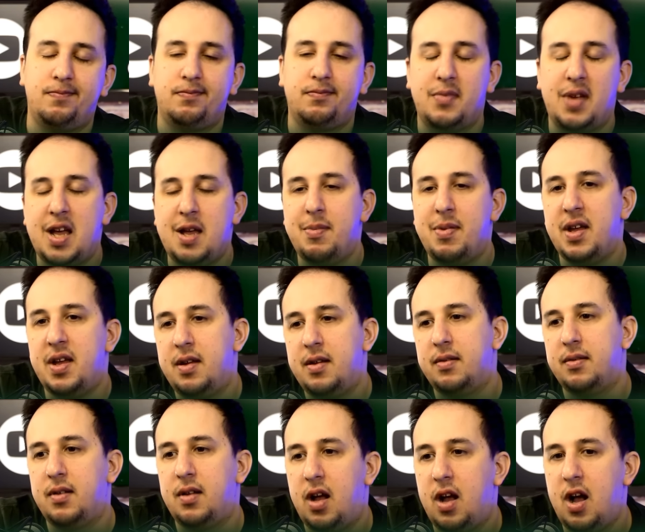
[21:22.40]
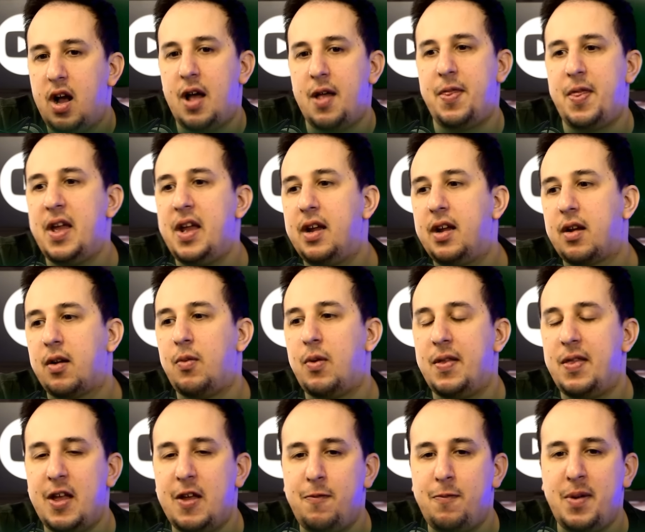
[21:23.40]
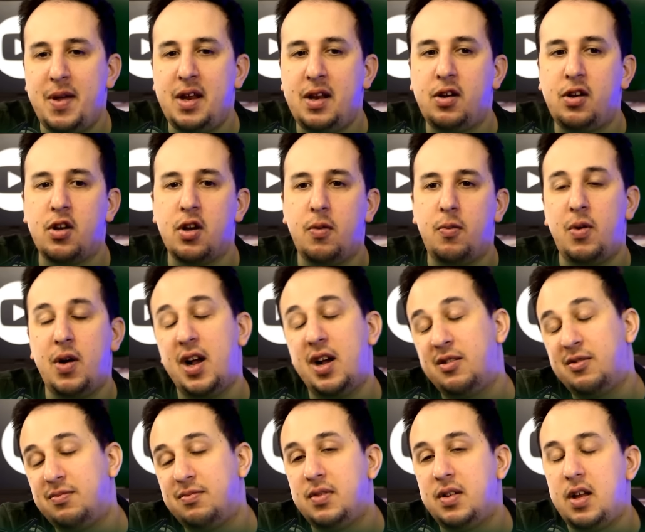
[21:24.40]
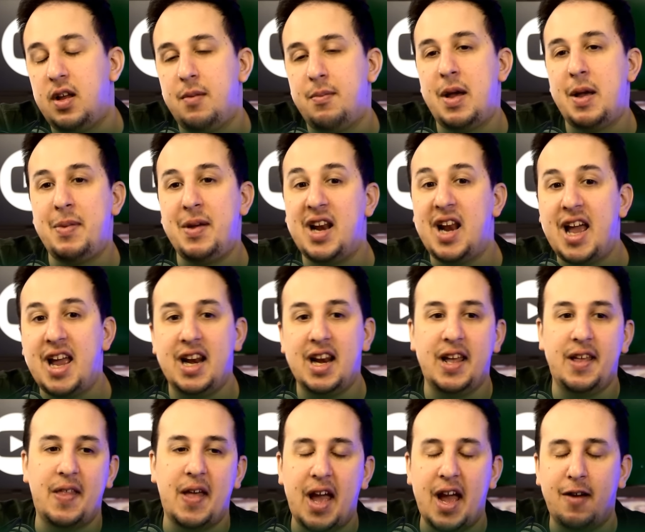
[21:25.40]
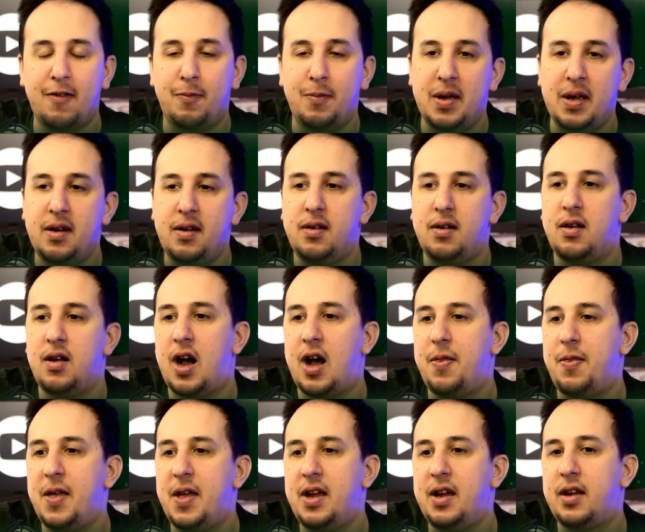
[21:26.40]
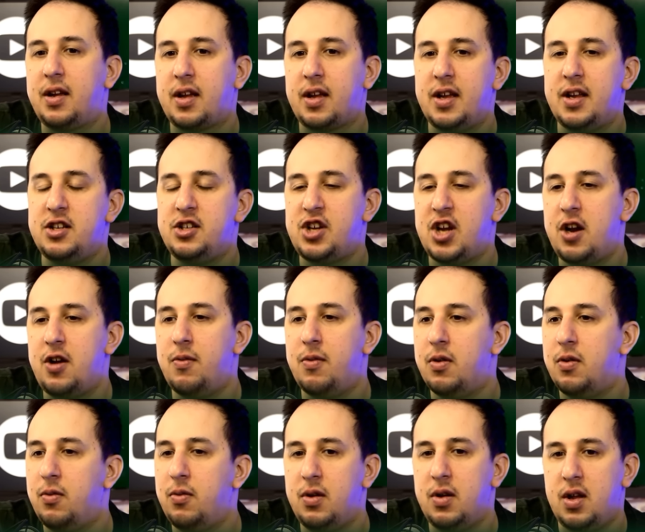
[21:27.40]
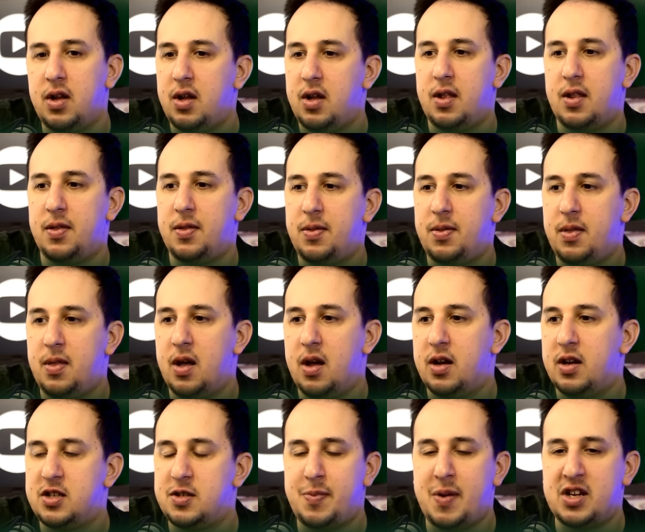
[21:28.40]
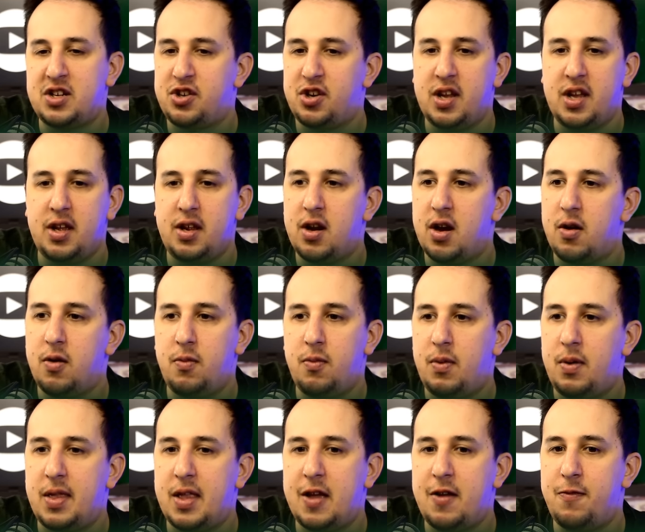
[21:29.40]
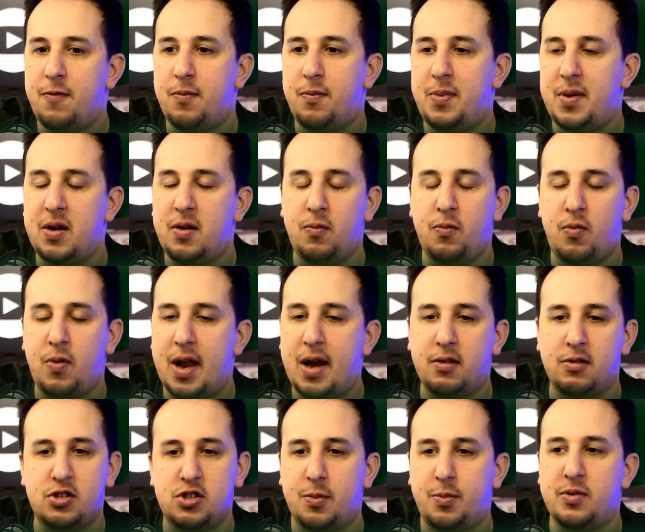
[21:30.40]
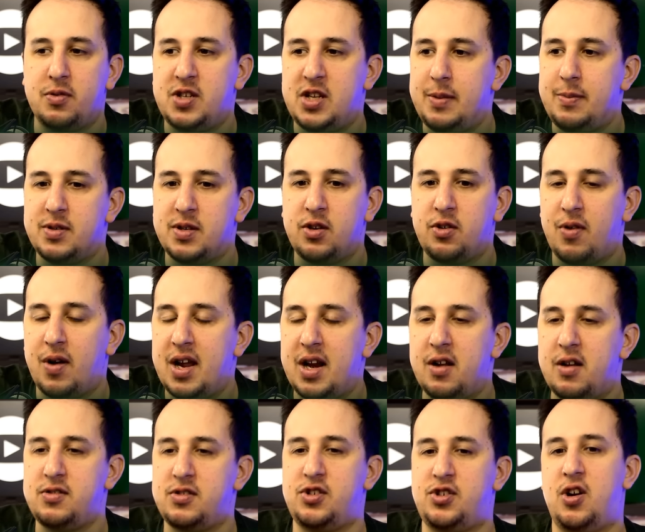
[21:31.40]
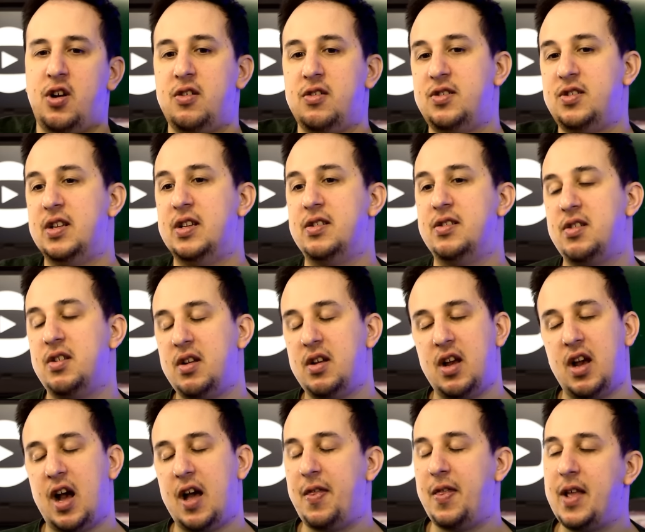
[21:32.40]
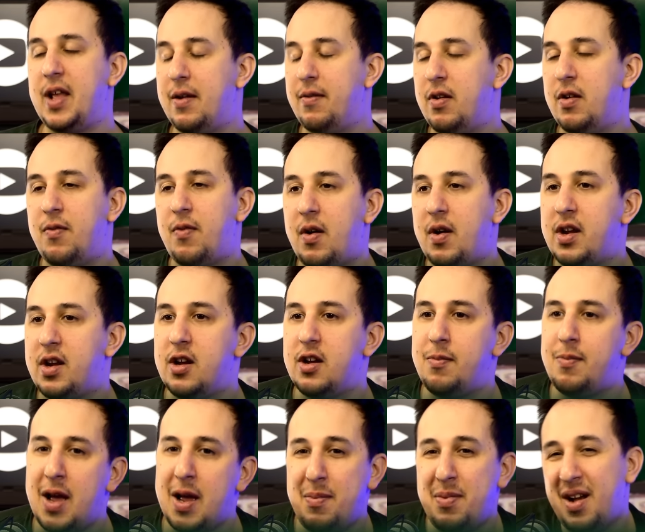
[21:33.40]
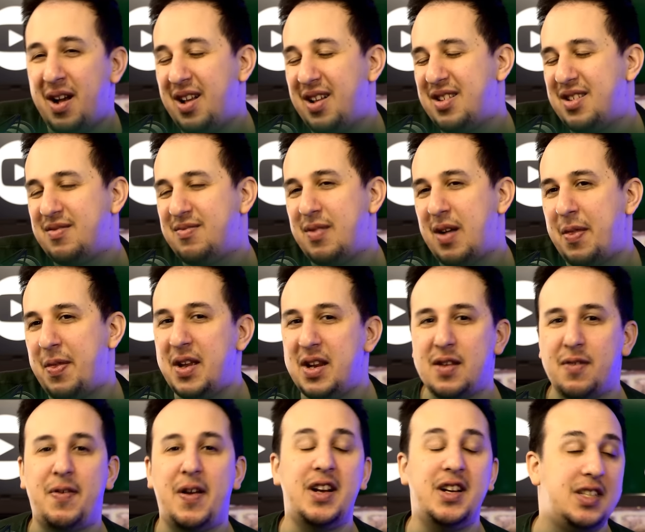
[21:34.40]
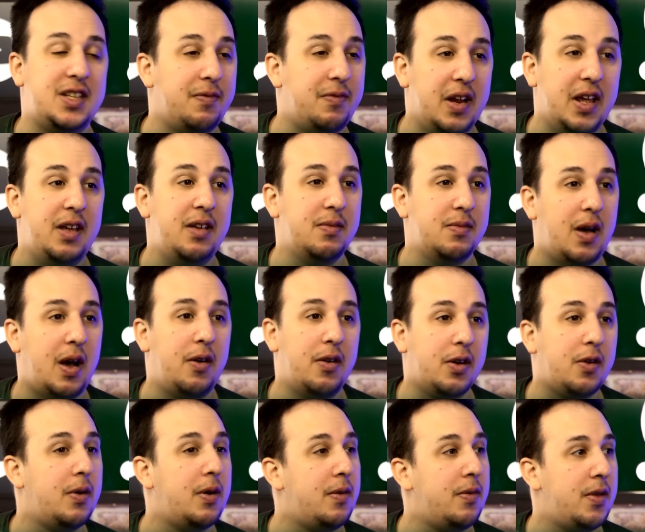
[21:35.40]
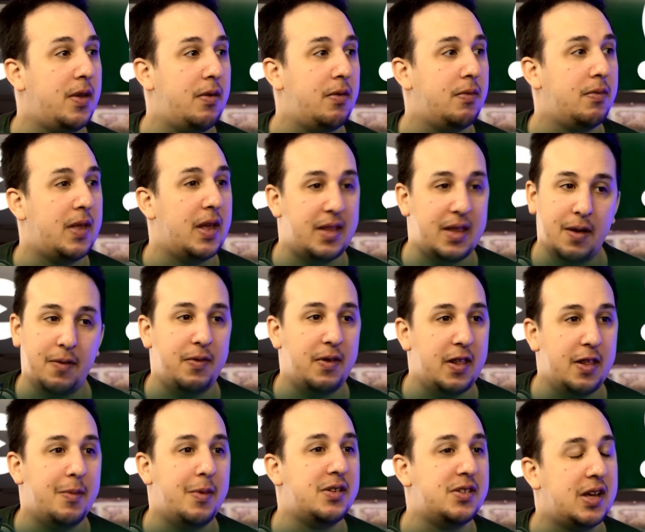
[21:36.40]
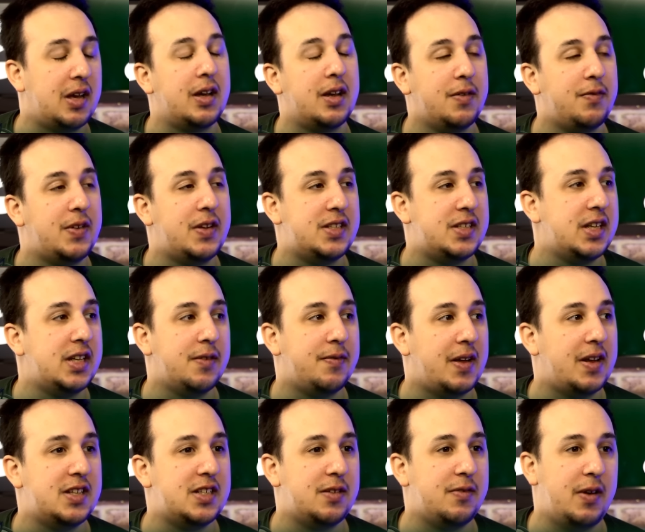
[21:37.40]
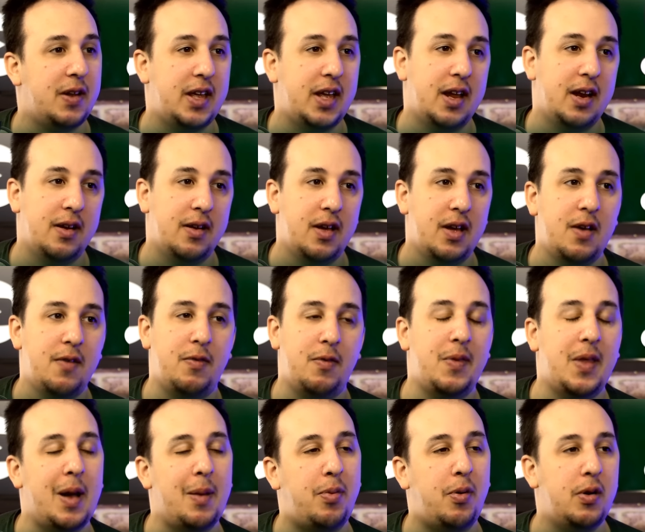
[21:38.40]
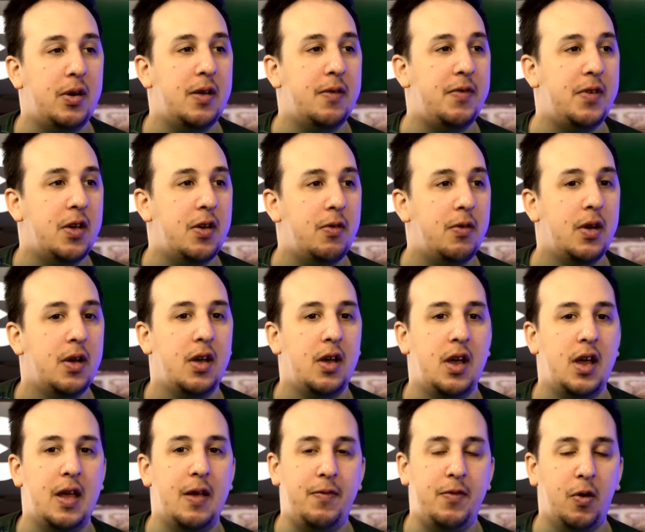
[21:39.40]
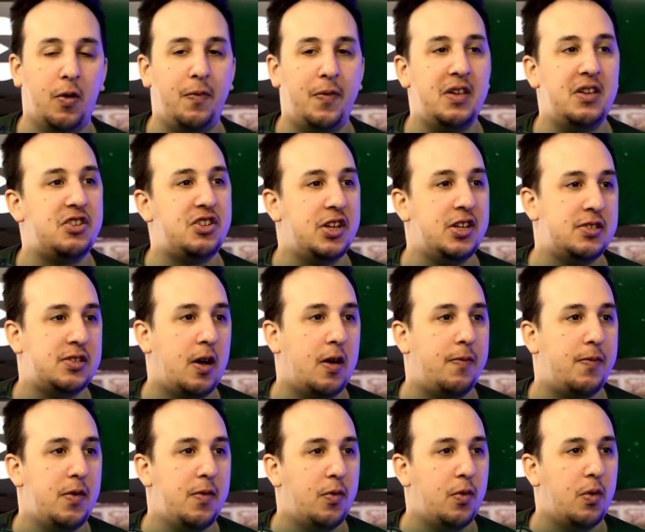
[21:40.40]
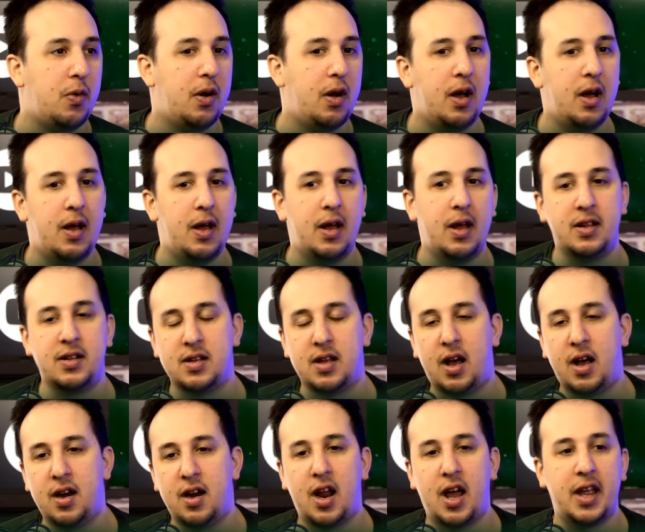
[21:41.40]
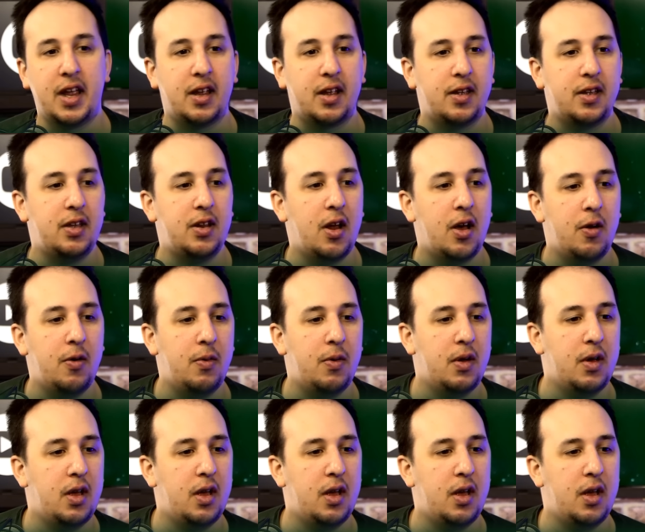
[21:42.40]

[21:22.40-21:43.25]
Maybe. Uh, I think when they've been good, well, maybe lately they have been. I think in general, uh, especially you know when they've been well on top of teams and creating loads of chances. I think they've looked very good. Maybe I'd, i think defensively, I'd agree with you. They're definitely the most unconvincing defensively, and from that point of view, if your finishing's off, you've all, uh, uh unlike you know